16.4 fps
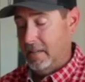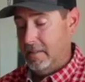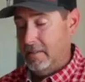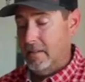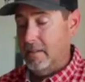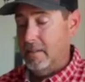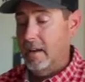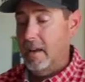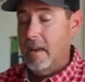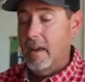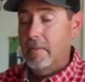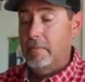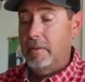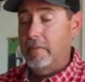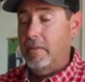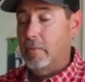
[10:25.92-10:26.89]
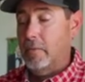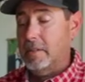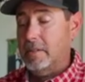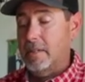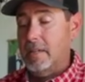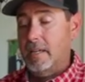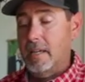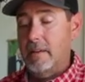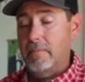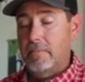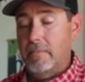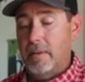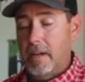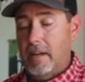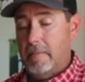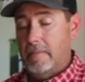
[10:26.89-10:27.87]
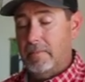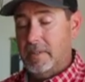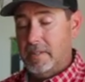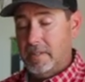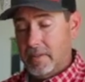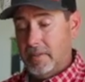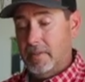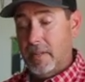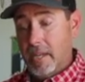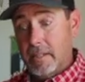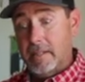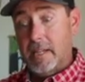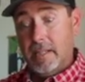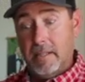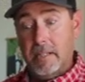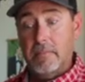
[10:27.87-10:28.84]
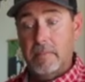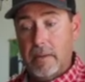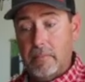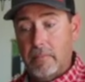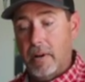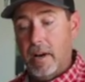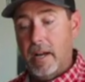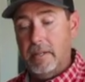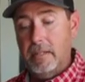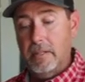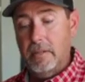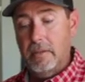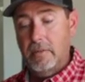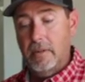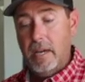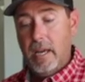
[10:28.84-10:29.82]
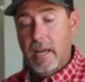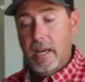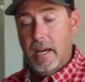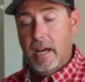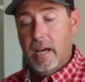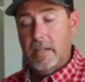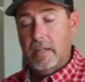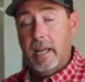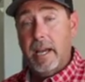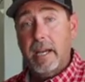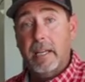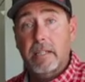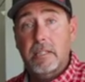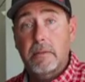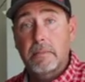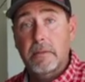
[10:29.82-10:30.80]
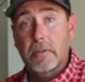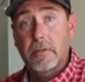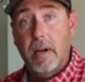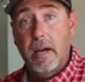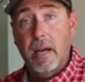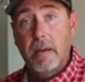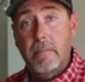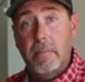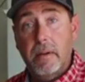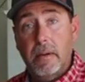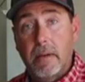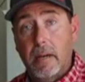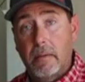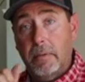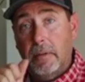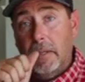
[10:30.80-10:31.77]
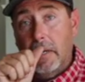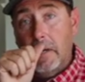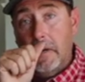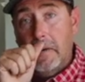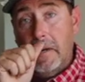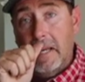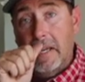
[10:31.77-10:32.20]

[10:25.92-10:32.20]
this in here, but if you want to see keep things like this being brought to you, like and subscribe below.